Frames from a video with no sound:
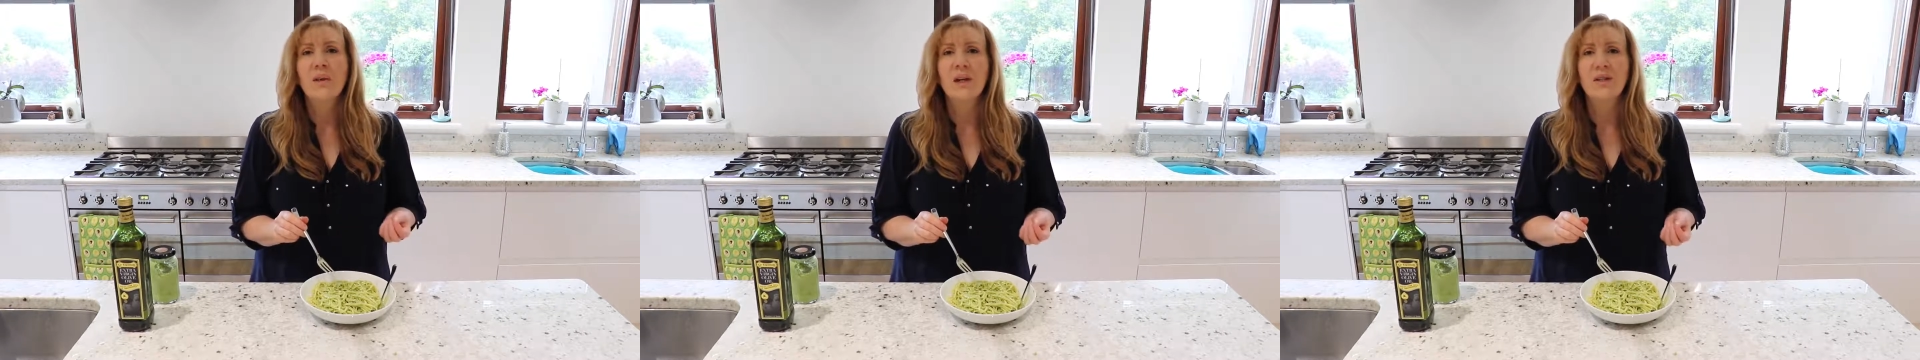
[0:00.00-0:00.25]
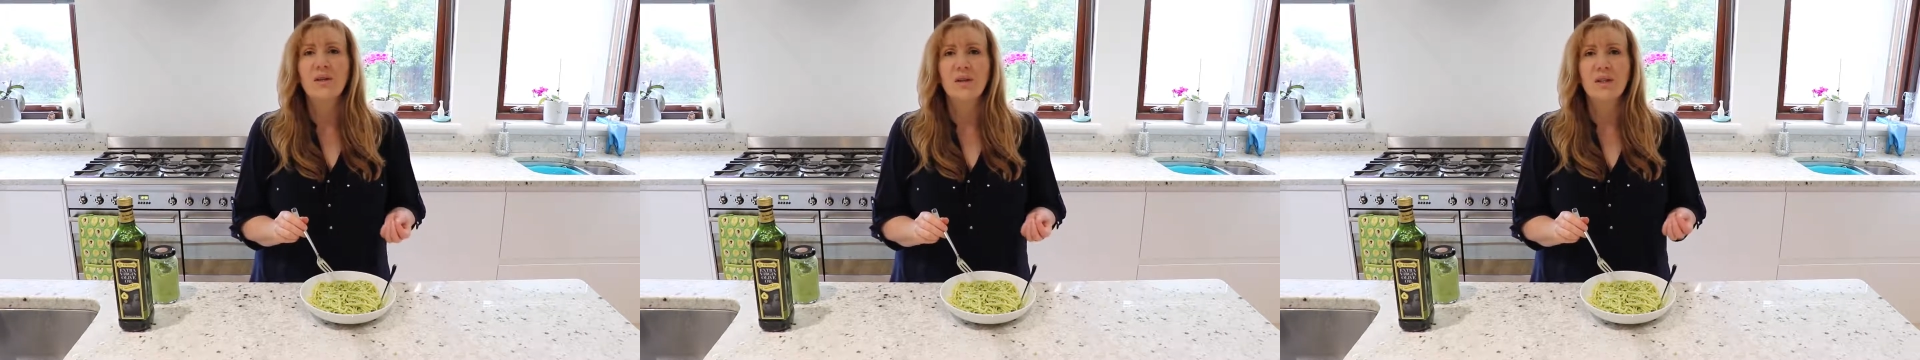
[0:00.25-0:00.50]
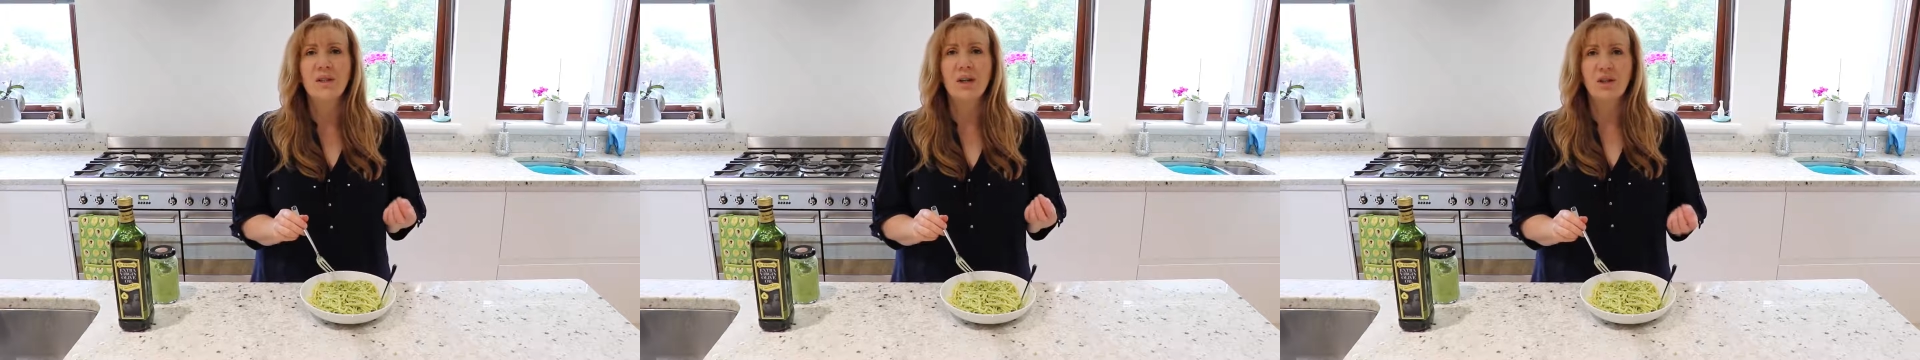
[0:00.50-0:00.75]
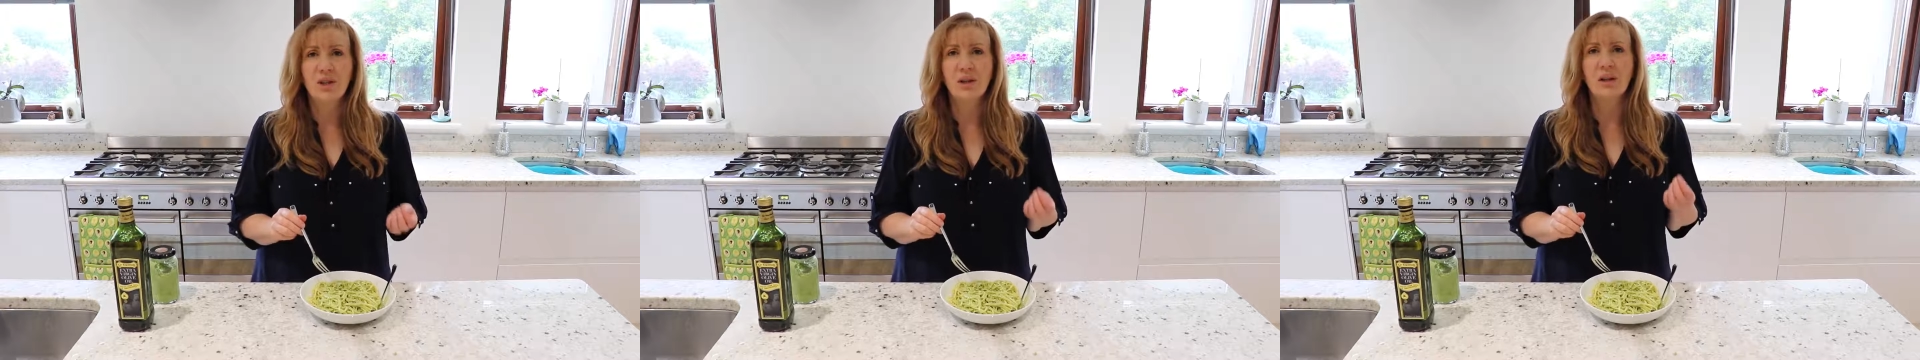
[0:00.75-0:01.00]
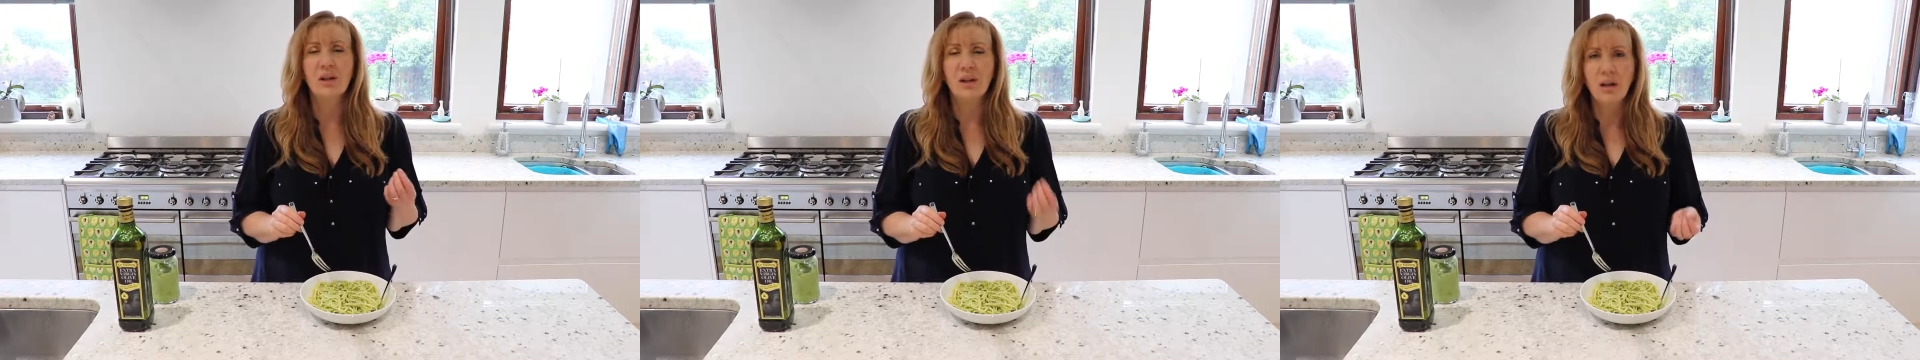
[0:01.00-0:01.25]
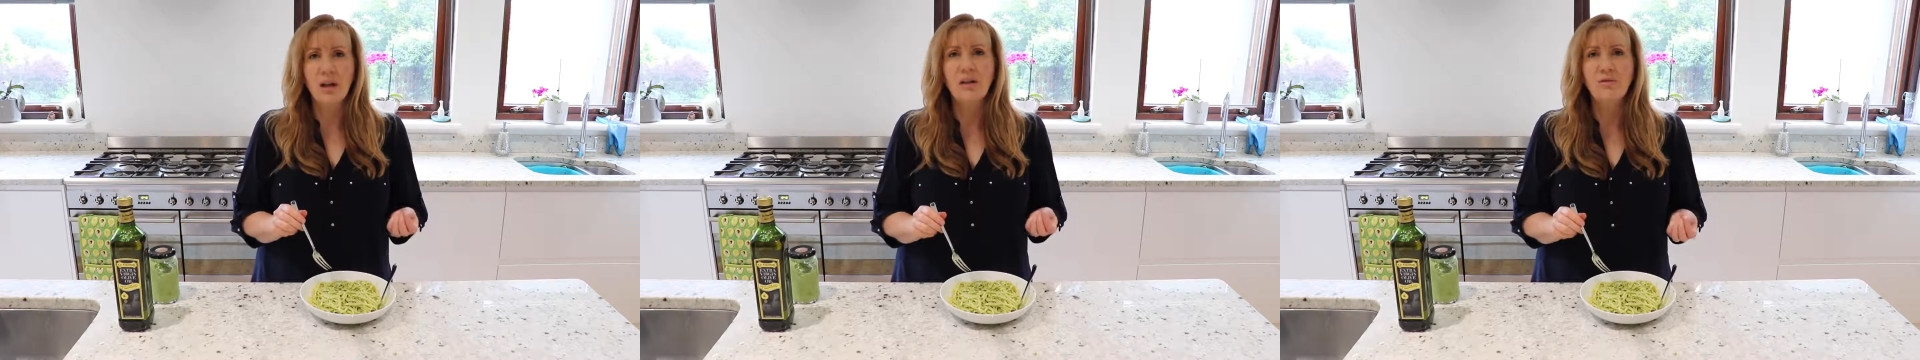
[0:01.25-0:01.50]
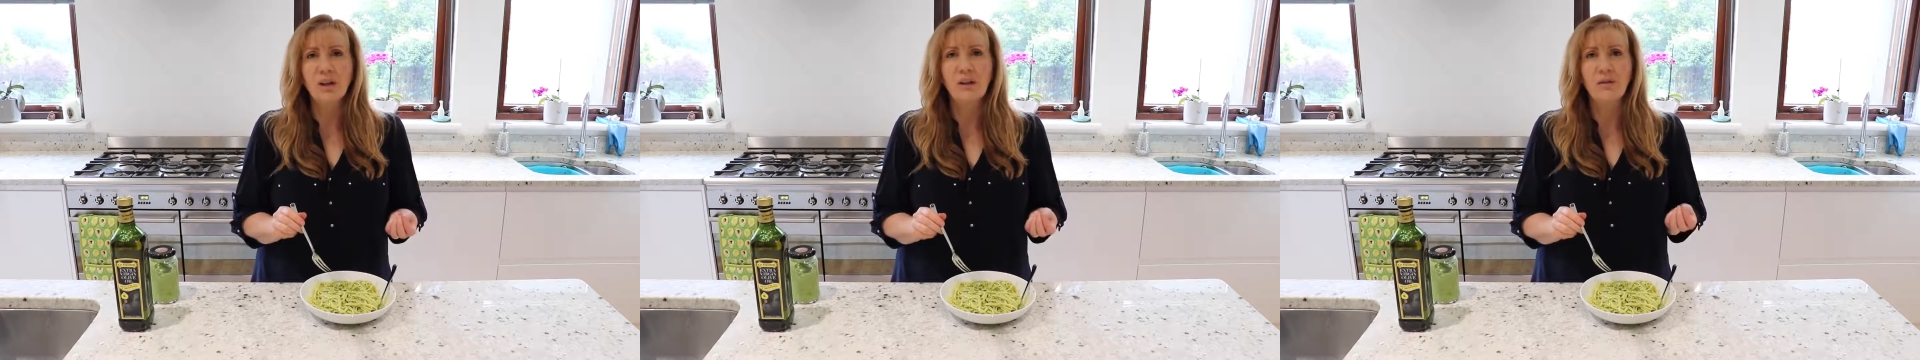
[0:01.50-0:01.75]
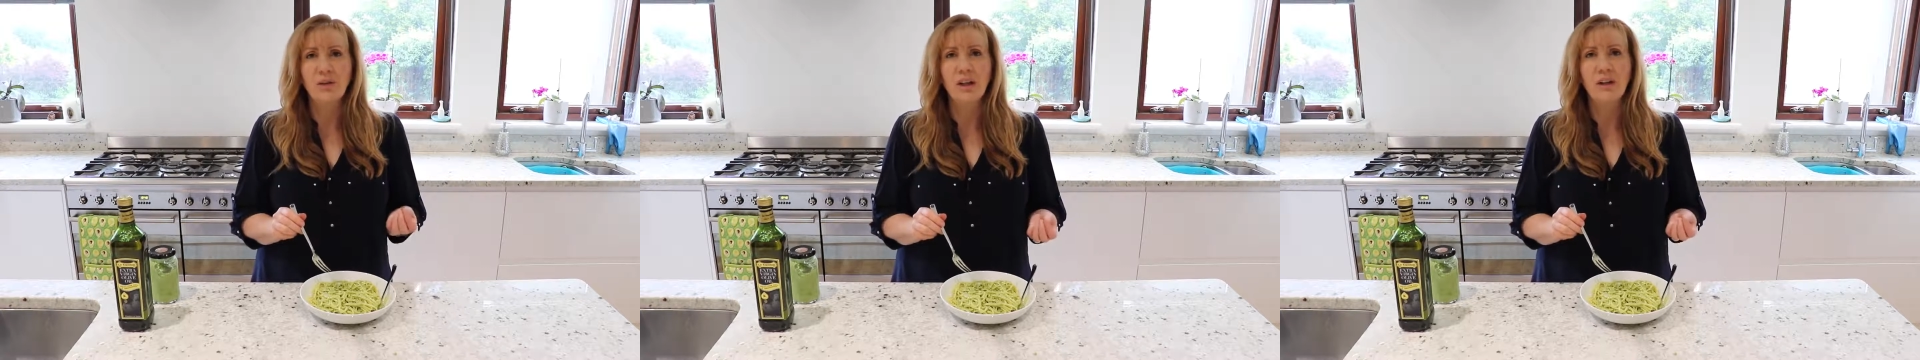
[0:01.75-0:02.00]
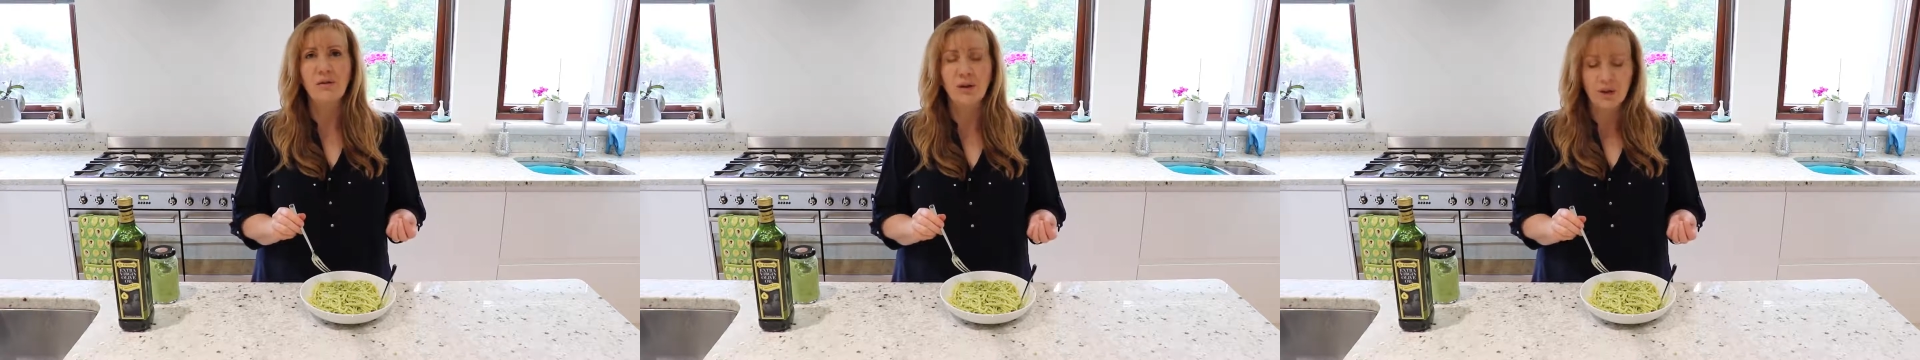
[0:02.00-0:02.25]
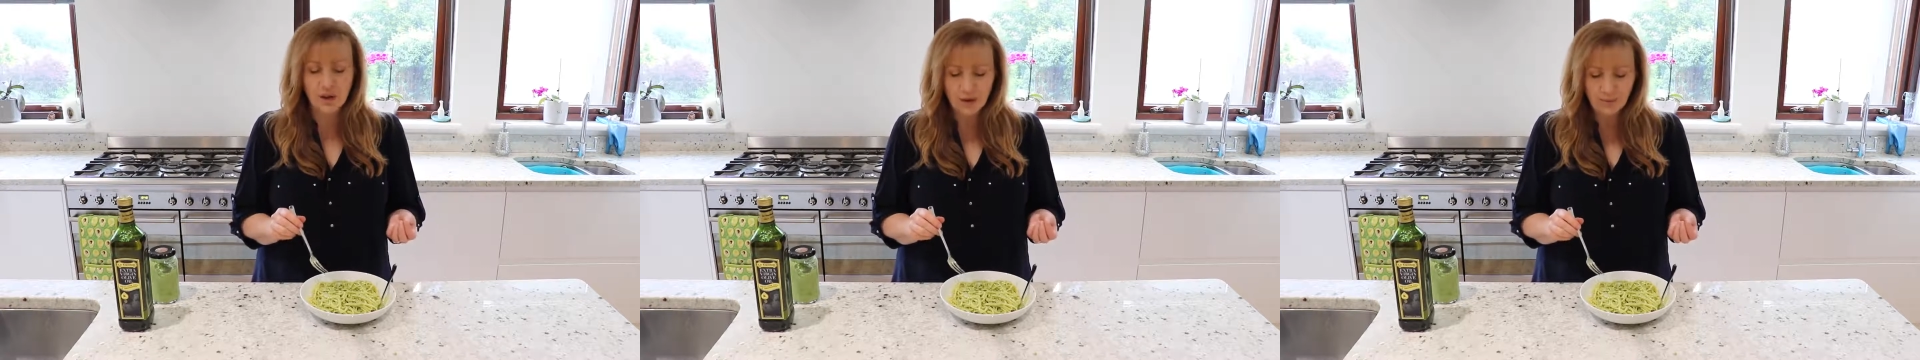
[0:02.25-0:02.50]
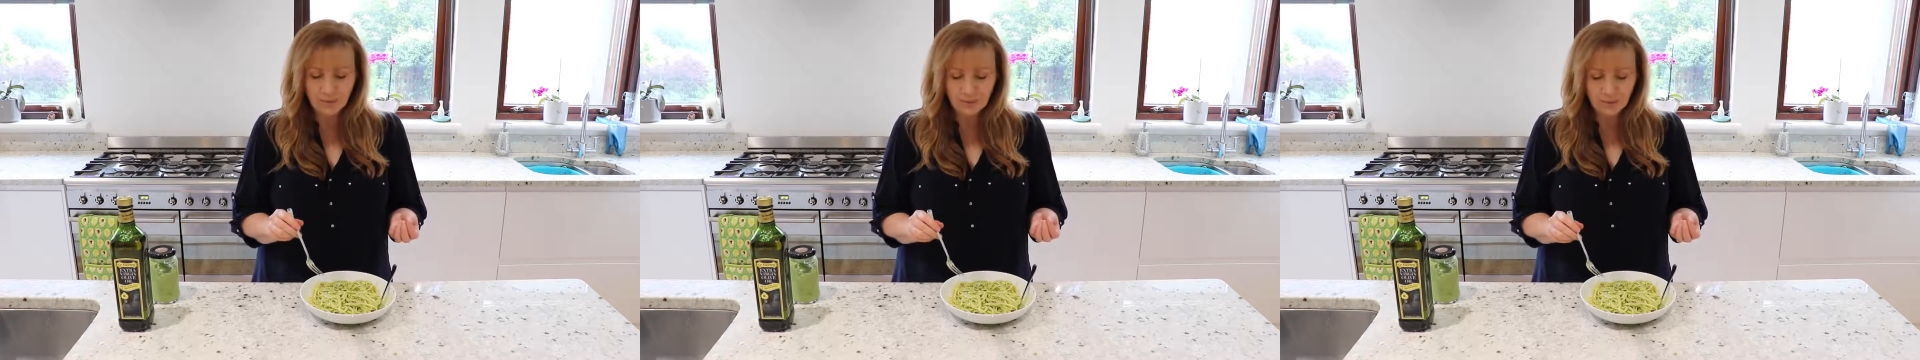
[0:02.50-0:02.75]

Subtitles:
It's got such lovely flavours.